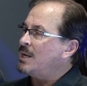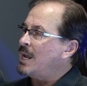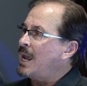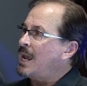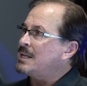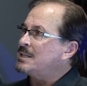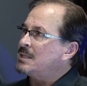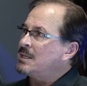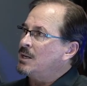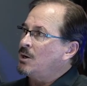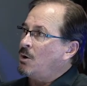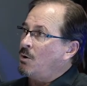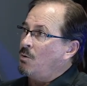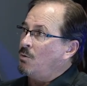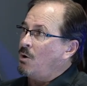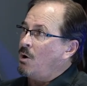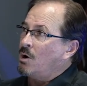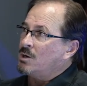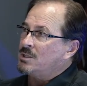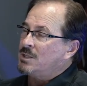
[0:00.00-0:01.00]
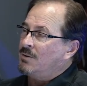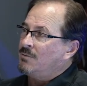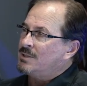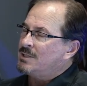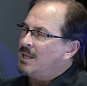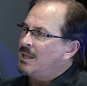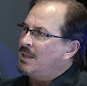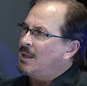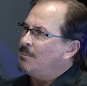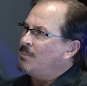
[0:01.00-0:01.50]
to ask in our own heart's name
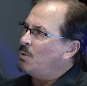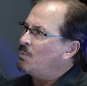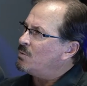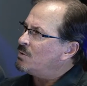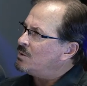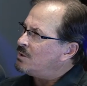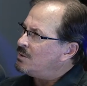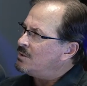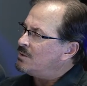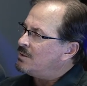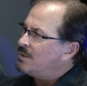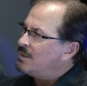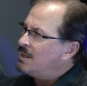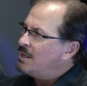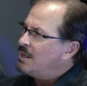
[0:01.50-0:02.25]
to say to them, you know, do,